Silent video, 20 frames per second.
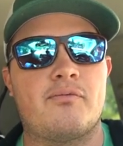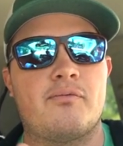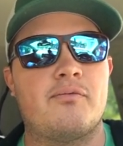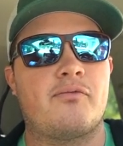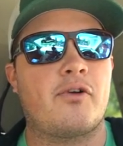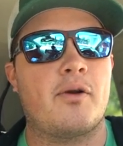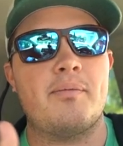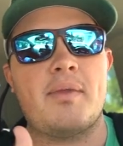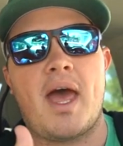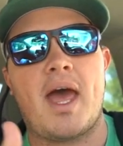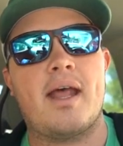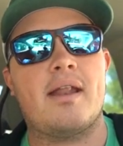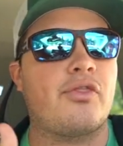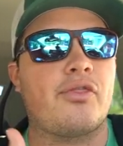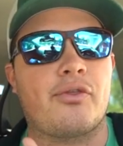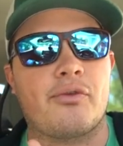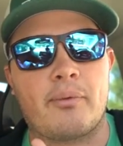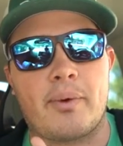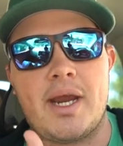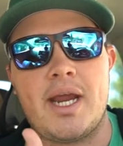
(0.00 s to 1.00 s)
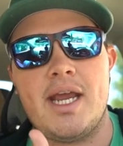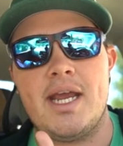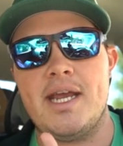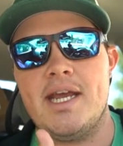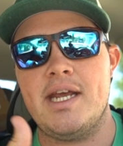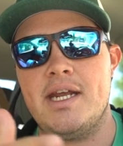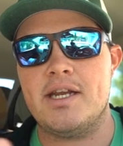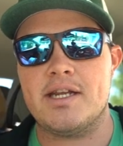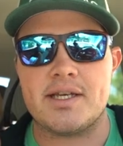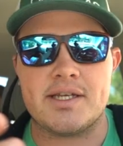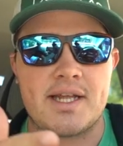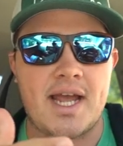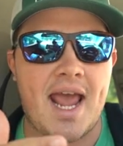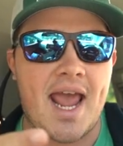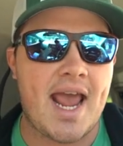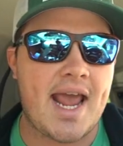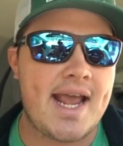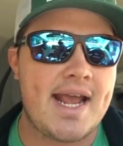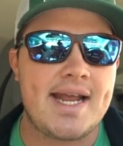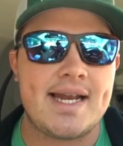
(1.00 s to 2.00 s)
from that three to
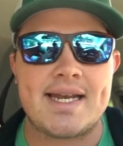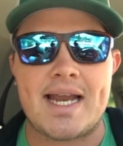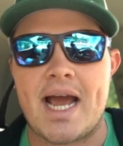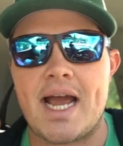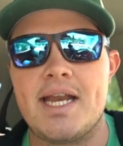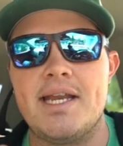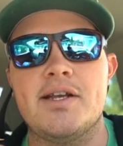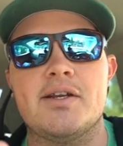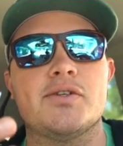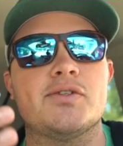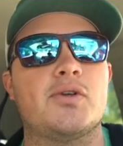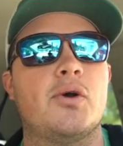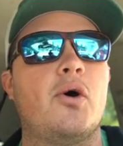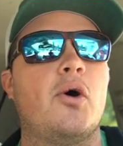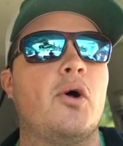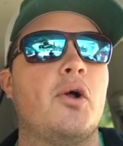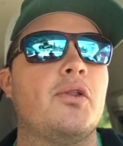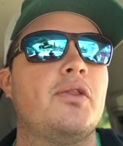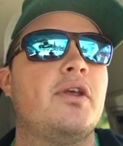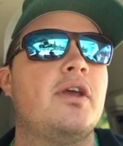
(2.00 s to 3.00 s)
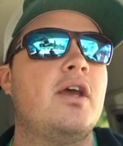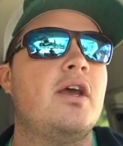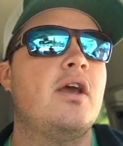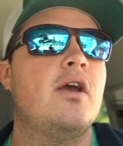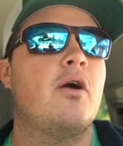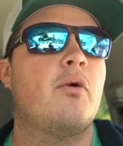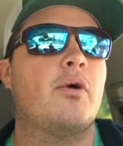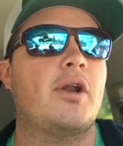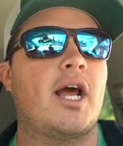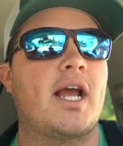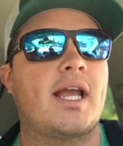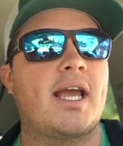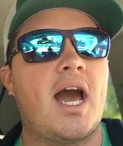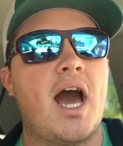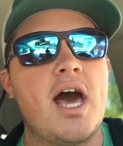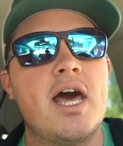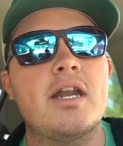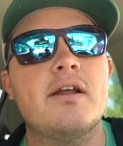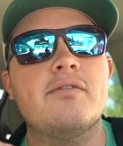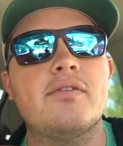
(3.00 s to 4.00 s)
eight, nine years old, when I
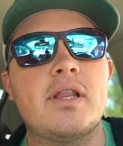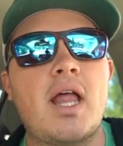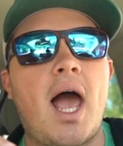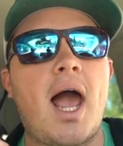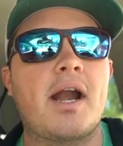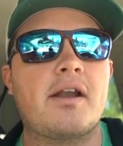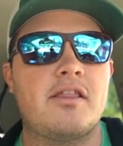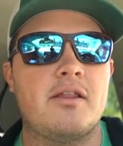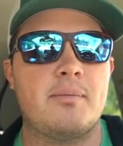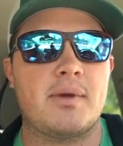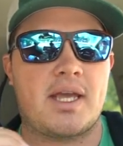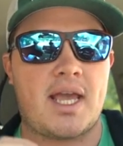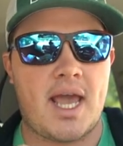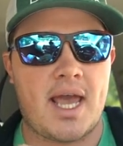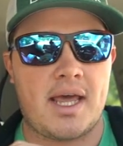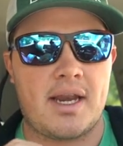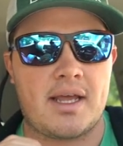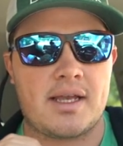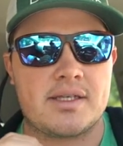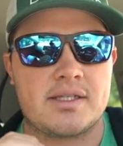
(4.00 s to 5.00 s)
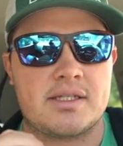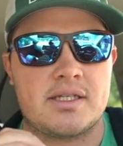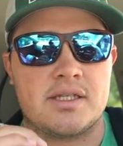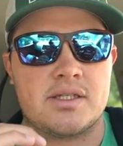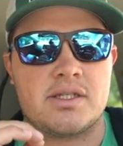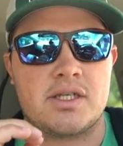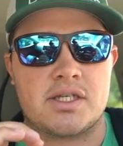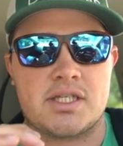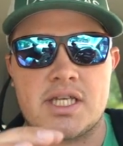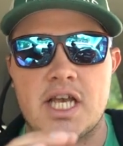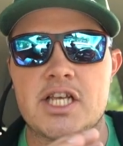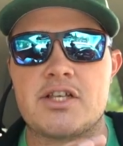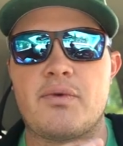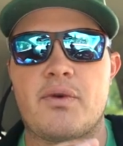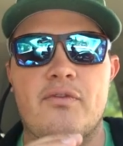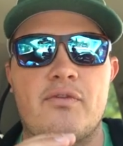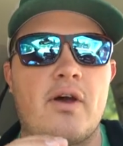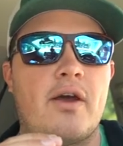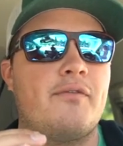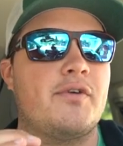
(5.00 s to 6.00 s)
kind of lacked the mechanics to
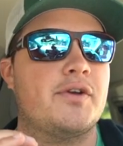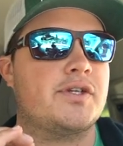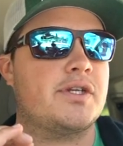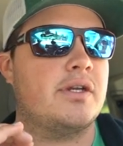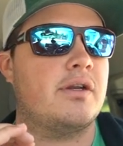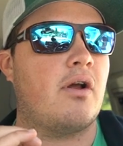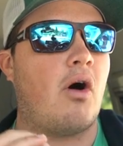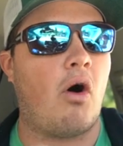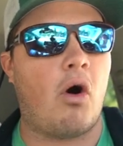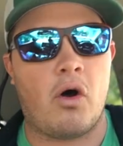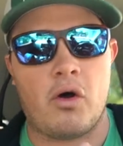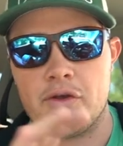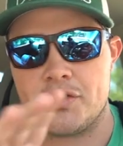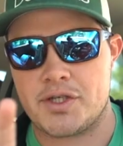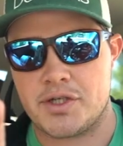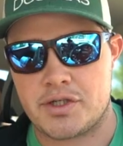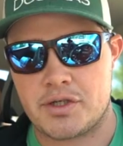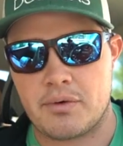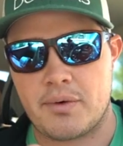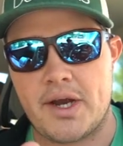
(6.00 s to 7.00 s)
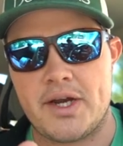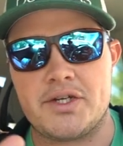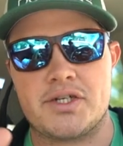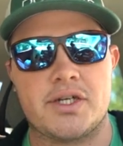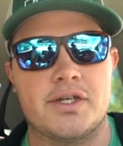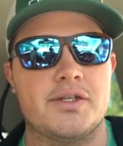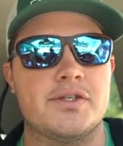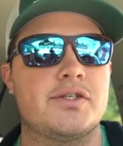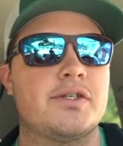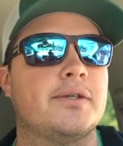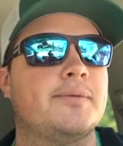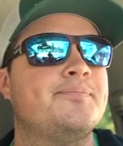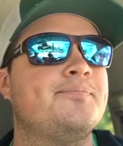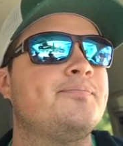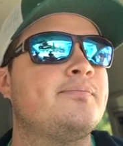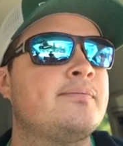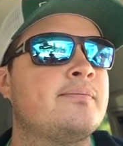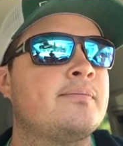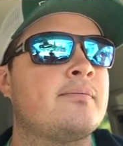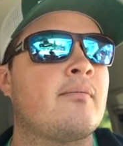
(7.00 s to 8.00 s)
successfully fly fish in all situations,
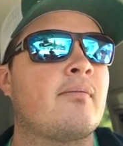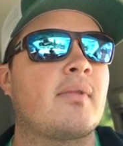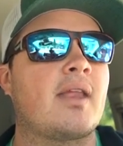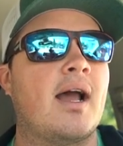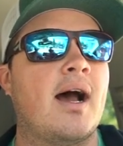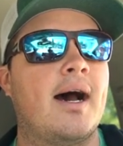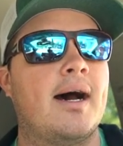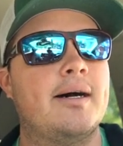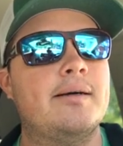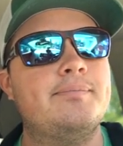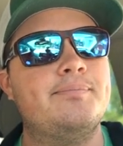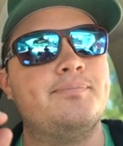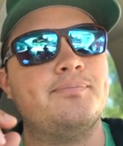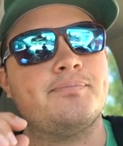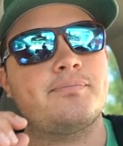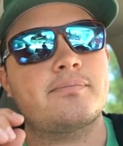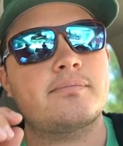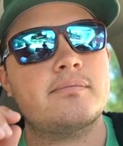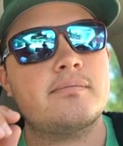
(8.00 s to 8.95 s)
um,